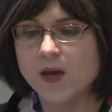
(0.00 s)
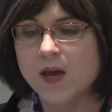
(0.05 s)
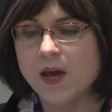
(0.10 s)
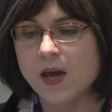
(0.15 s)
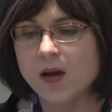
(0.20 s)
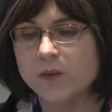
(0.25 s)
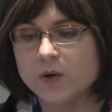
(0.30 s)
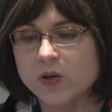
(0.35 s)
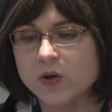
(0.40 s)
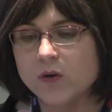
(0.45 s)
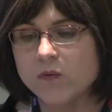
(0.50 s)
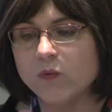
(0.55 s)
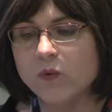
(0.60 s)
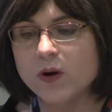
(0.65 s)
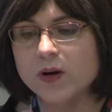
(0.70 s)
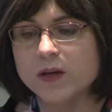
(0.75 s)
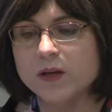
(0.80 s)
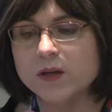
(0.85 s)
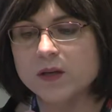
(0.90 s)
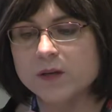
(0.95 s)
And we do have
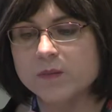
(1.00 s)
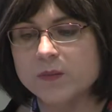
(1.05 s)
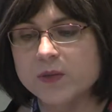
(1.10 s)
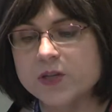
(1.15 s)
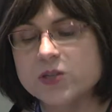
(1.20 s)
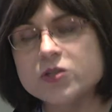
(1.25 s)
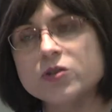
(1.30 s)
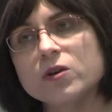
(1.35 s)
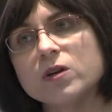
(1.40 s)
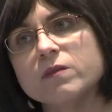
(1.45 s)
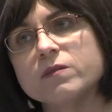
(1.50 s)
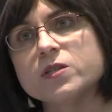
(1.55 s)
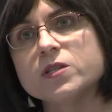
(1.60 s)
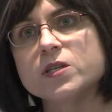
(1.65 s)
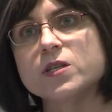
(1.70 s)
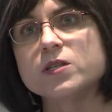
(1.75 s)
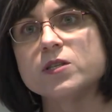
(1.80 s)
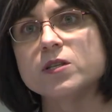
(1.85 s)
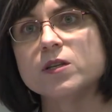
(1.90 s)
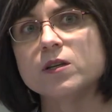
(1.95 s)
one administrative
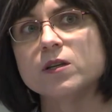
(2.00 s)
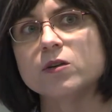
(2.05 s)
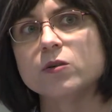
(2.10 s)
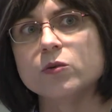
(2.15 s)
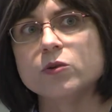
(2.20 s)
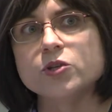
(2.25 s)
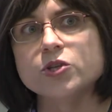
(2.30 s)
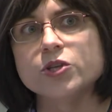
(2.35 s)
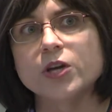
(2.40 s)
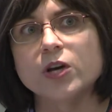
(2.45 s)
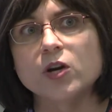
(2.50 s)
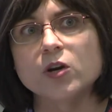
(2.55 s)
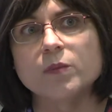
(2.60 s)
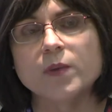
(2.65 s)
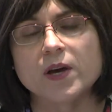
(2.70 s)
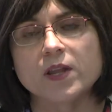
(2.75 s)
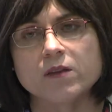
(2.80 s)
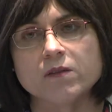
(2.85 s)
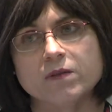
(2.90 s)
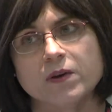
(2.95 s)
assistant who is shared
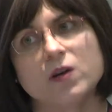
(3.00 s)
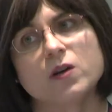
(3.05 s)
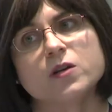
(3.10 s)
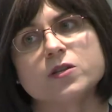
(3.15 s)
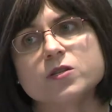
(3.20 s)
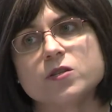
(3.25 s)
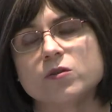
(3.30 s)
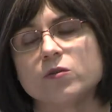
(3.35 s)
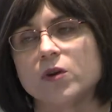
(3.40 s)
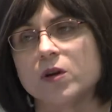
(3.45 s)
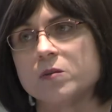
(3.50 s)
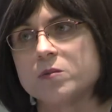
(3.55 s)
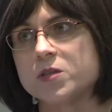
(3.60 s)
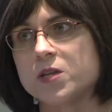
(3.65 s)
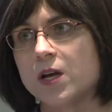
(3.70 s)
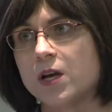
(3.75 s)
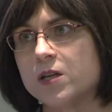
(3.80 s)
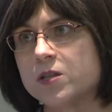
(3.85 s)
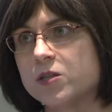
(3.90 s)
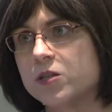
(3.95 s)
by the various 3M
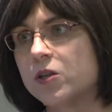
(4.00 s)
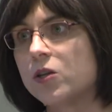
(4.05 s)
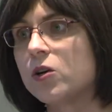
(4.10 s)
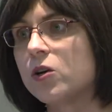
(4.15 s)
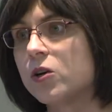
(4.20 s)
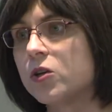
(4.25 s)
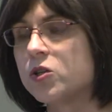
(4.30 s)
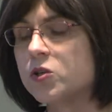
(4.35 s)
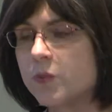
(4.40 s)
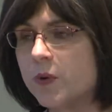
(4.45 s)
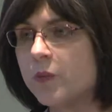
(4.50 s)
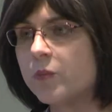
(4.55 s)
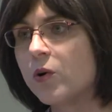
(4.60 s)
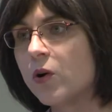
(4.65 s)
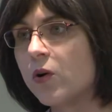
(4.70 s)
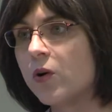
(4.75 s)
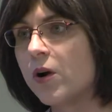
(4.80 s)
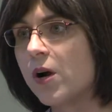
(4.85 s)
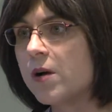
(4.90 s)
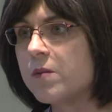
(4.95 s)
science encouragement
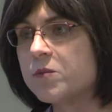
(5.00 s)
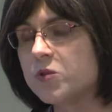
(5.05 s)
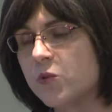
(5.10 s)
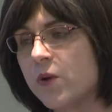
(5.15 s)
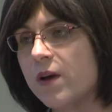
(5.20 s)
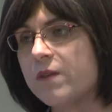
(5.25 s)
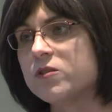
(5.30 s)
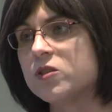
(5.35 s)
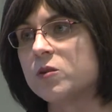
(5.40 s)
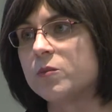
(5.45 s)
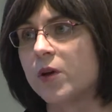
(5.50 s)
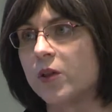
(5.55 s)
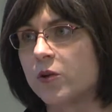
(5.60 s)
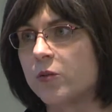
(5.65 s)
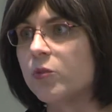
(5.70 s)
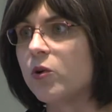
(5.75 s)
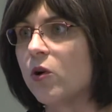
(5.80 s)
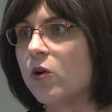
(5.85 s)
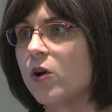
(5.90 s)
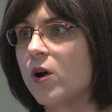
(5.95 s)
programs. We have some other
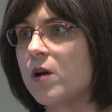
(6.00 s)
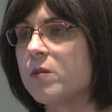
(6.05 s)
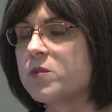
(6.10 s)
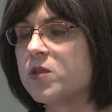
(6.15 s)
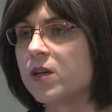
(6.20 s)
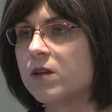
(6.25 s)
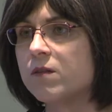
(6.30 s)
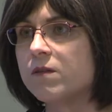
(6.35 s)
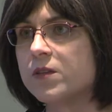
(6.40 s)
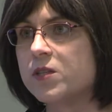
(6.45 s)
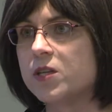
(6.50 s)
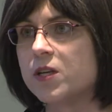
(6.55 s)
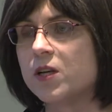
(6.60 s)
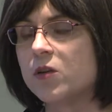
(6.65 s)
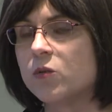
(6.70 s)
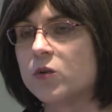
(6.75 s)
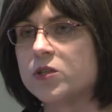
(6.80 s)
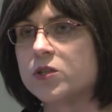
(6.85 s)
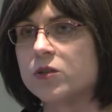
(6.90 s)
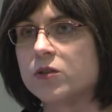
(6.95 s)
programs like
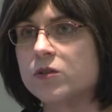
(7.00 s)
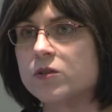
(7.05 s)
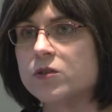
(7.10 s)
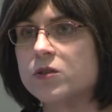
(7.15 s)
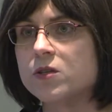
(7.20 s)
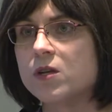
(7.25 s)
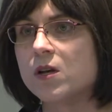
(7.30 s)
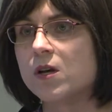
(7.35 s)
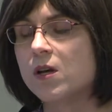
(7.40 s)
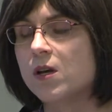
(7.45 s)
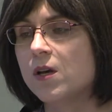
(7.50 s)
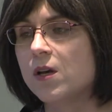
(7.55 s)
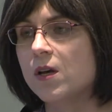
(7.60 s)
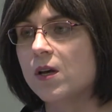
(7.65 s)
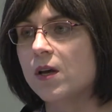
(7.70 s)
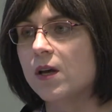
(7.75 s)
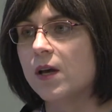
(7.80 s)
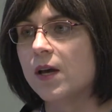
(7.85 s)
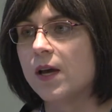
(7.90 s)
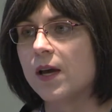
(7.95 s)
Visiting Wizards,
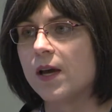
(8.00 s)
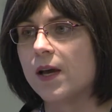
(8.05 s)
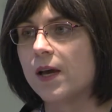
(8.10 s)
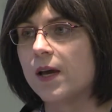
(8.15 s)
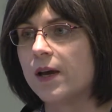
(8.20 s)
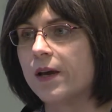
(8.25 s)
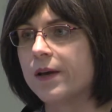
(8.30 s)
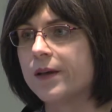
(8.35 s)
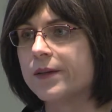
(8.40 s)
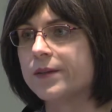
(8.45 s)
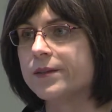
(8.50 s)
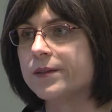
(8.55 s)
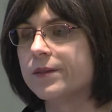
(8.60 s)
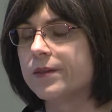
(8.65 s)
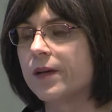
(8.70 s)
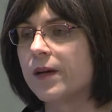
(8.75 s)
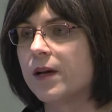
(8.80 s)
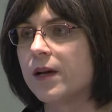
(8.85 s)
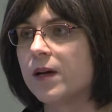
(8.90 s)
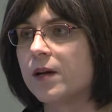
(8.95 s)
and
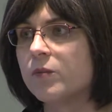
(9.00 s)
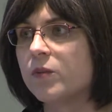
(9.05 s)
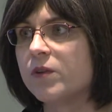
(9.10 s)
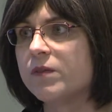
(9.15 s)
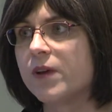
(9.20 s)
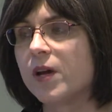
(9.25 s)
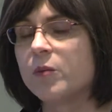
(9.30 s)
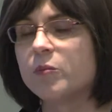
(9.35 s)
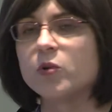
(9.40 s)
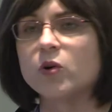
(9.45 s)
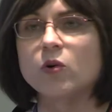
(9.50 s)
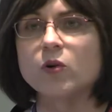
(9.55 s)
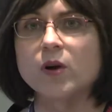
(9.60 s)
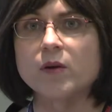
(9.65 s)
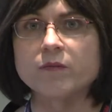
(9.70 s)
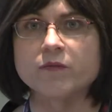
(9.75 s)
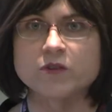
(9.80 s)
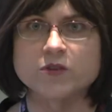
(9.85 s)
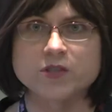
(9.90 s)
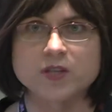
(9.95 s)
we've got a
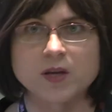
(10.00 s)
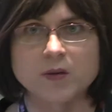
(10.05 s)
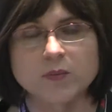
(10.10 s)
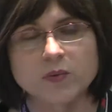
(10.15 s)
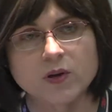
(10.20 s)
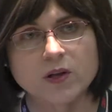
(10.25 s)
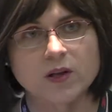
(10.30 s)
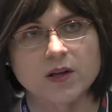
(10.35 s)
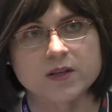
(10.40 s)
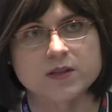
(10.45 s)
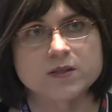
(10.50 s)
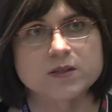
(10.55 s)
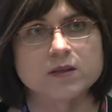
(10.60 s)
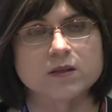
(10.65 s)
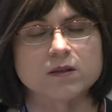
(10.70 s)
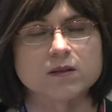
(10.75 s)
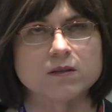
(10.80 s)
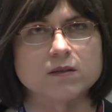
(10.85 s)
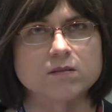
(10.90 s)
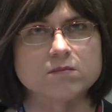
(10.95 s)
program for St. Paul
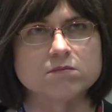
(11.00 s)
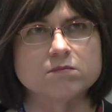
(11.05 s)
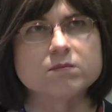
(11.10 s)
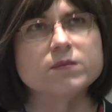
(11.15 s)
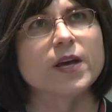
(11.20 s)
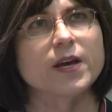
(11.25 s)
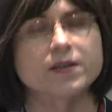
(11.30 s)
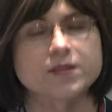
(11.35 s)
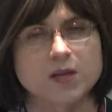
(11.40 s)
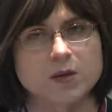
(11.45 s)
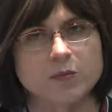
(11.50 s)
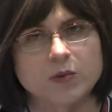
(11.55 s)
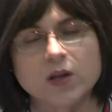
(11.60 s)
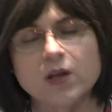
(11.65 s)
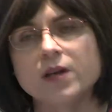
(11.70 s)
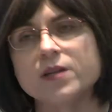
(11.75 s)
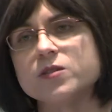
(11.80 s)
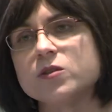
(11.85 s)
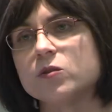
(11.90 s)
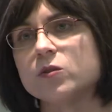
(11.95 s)

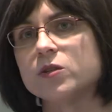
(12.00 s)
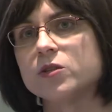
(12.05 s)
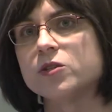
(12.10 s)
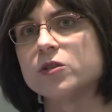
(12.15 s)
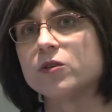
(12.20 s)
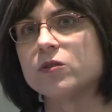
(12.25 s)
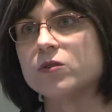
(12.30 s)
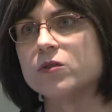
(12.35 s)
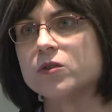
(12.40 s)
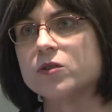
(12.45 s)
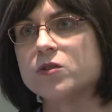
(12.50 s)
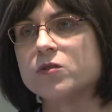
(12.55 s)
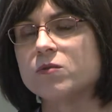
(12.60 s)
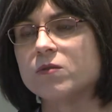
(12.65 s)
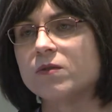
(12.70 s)
High School students.